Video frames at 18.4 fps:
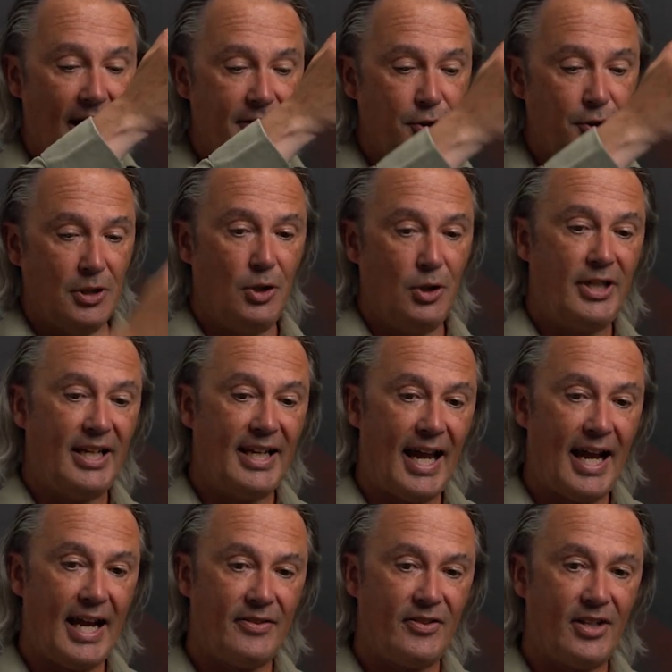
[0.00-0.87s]
and you're
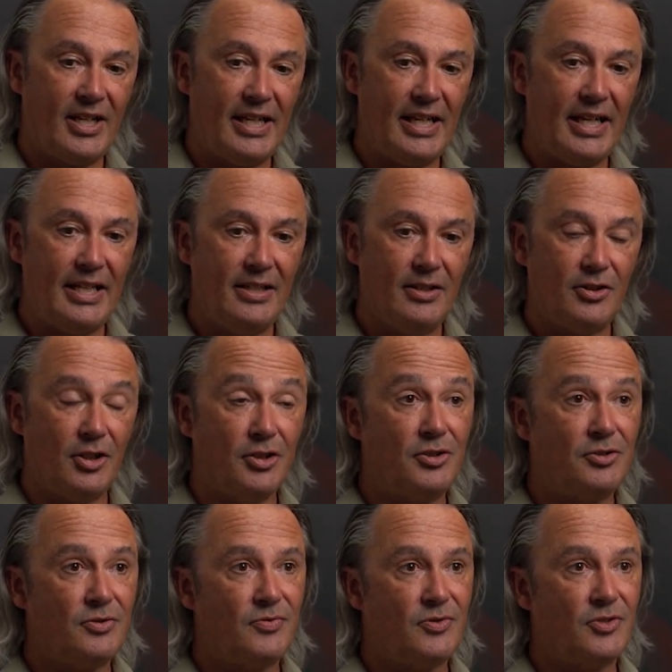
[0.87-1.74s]
looking at the, the
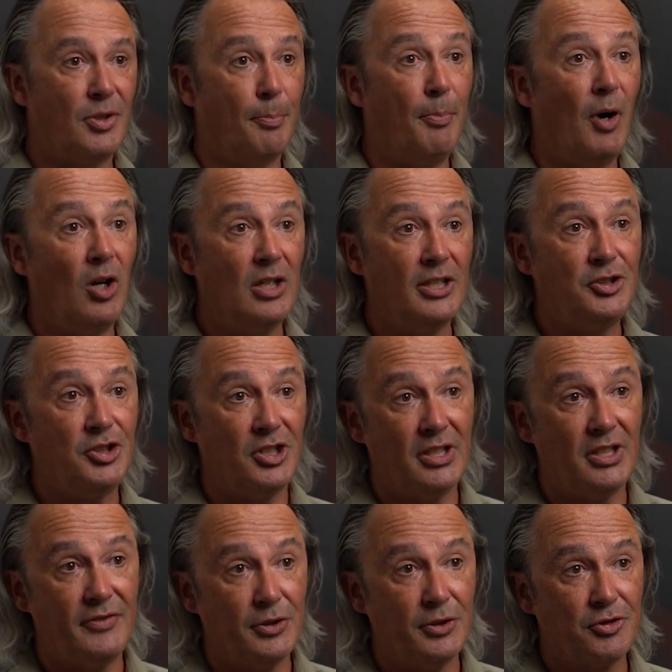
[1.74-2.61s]

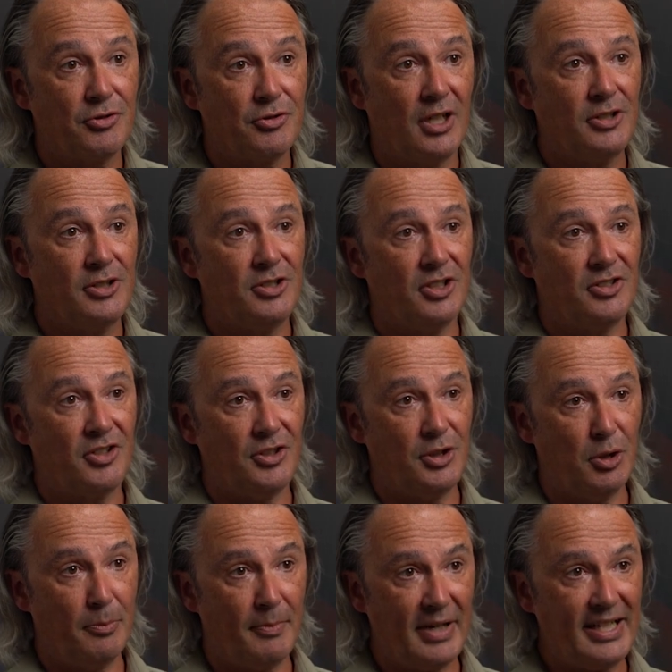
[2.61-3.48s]
topology of your structure.
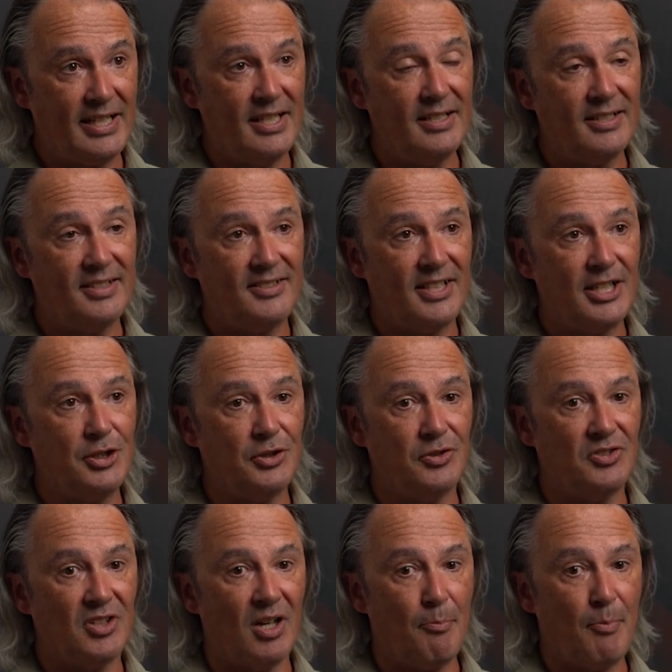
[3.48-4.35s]
So you're making
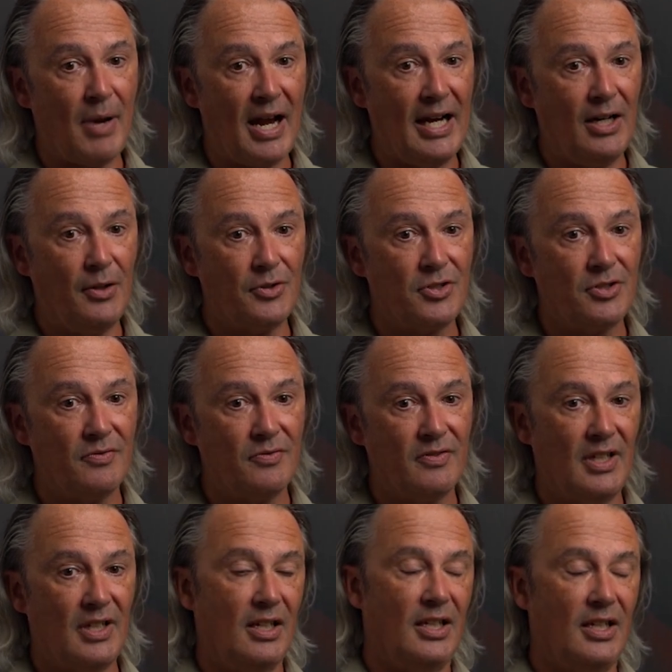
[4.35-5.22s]
decisions about,
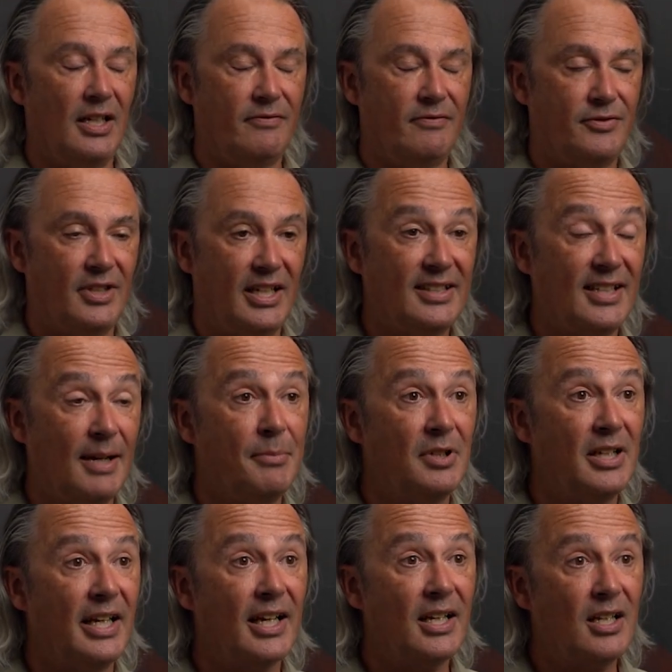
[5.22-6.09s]
for
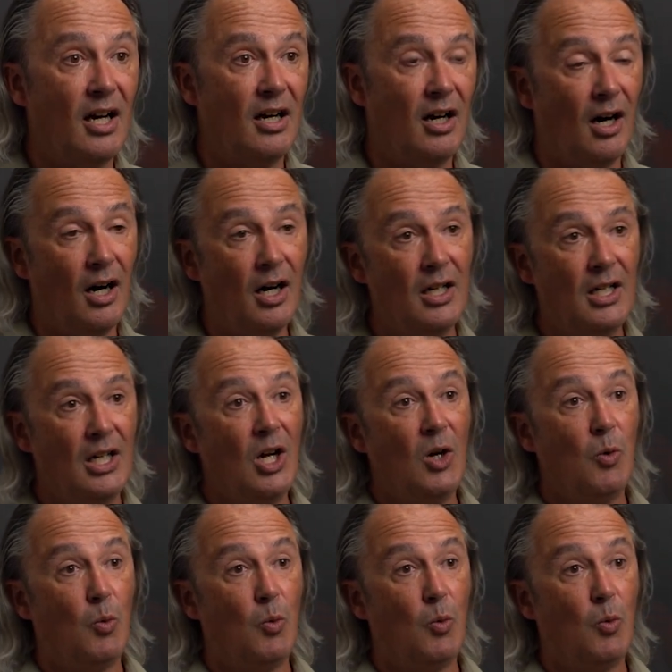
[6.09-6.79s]
example, in a car,